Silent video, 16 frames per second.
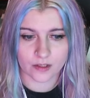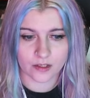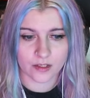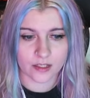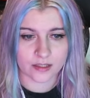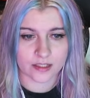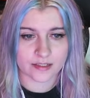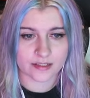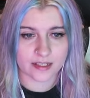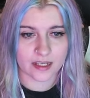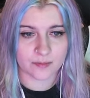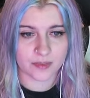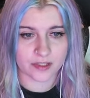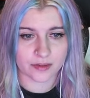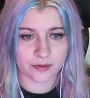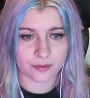This can't
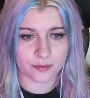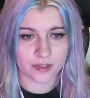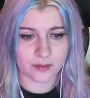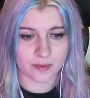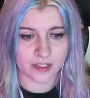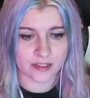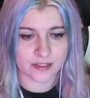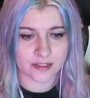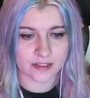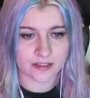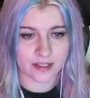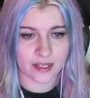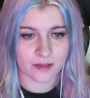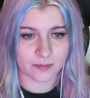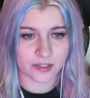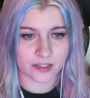be a 3 because this
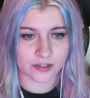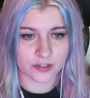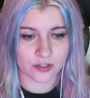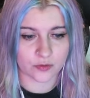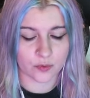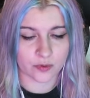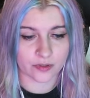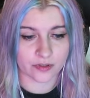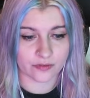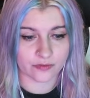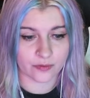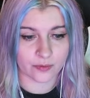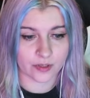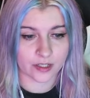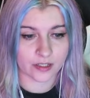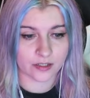can't be a 2 or a
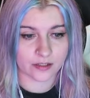4.